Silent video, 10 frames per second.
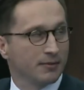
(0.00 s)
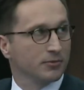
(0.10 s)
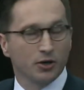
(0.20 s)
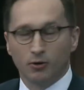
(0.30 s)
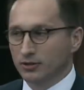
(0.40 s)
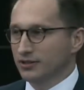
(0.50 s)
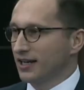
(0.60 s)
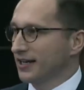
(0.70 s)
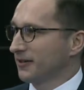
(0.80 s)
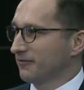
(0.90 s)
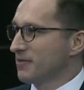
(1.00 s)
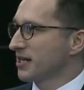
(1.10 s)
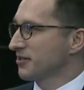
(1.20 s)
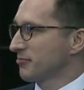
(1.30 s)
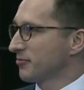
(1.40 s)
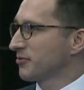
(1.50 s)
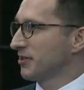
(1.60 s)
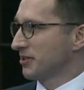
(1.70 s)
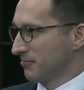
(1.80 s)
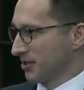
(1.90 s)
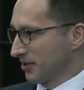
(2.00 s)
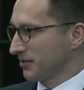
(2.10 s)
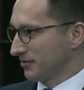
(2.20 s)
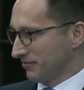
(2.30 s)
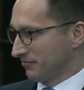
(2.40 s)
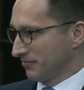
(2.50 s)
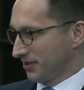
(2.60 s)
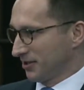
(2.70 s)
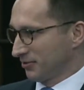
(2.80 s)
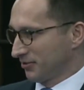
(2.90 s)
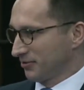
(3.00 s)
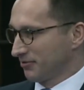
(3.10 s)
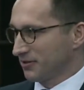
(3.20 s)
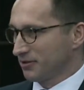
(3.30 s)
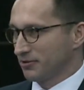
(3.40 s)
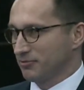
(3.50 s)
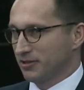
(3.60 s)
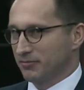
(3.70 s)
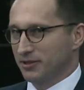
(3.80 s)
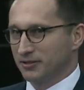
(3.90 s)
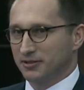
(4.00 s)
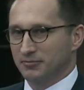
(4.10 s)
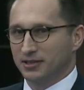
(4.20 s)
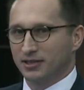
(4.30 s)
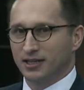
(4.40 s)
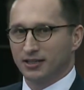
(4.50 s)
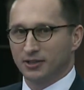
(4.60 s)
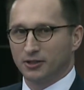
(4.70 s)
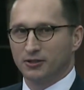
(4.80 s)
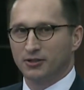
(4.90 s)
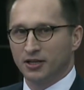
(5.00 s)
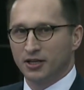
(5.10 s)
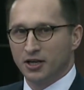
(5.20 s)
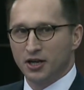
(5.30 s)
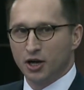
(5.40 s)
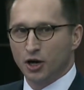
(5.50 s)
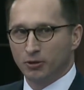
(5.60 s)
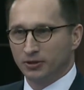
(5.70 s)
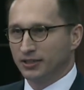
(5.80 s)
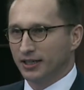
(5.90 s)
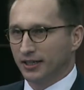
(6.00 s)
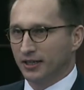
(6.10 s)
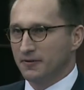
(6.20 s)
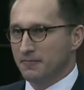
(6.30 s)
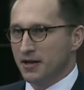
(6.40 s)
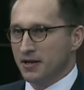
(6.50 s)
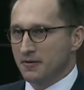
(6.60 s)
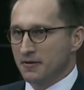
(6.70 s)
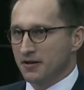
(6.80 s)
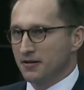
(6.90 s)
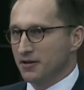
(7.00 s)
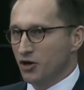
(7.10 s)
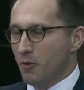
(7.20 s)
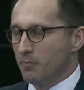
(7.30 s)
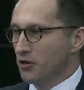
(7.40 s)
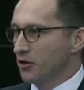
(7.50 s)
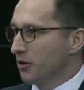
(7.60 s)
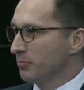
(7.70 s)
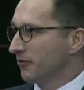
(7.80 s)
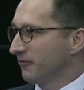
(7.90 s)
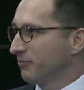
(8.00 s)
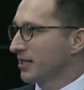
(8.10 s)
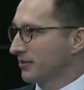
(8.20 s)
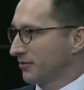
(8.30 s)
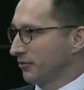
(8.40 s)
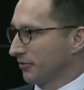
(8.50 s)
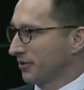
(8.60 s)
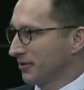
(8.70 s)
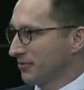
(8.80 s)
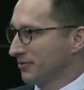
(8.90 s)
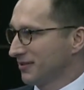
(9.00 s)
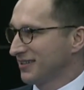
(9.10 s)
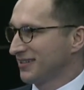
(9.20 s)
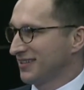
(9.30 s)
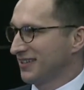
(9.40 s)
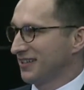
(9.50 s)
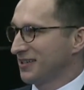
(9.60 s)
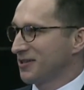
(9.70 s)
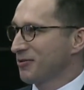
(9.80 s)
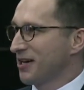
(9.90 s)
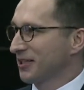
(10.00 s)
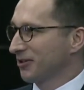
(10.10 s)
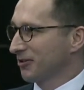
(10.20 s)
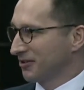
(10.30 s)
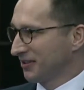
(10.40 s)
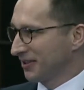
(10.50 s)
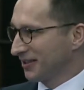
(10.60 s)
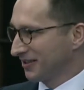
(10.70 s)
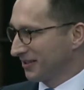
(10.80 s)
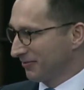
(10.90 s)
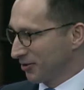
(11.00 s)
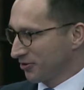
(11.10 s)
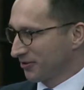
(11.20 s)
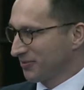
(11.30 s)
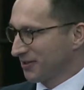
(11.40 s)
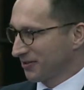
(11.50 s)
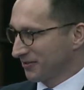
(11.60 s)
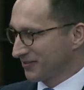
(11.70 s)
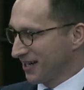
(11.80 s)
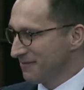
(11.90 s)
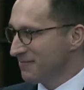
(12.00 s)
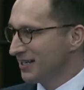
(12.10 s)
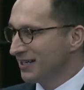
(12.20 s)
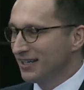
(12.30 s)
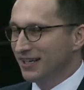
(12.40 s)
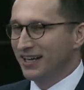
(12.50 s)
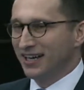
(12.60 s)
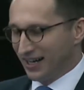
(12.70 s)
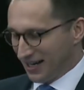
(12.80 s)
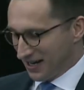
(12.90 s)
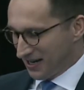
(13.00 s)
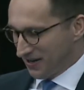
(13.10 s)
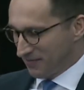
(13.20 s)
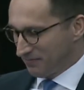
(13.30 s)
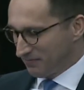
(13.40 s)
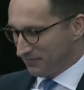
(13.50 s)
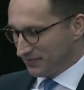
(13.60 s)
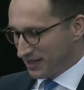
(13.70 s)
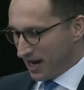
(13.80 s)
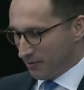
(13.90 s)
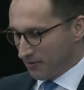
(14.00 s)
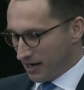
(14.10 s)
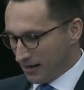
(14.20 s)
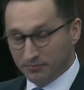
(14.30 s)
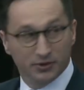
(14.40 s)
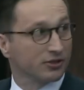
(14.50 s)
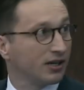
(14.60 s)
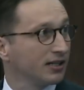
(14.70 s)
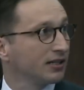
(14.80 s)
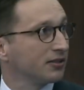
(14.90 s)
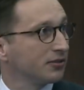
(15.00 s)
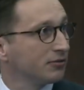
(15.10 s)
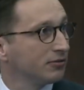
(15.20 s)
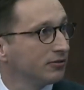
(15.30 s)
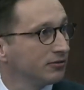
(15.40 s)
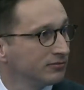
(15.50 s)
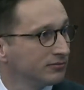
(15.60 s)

told I have maximum 20 minutes here to do it, so it will be a little bit like your holiday hop-on, hop-off bus tour. You will see quite a lot in a relatively short period of time. Now I'm trying to,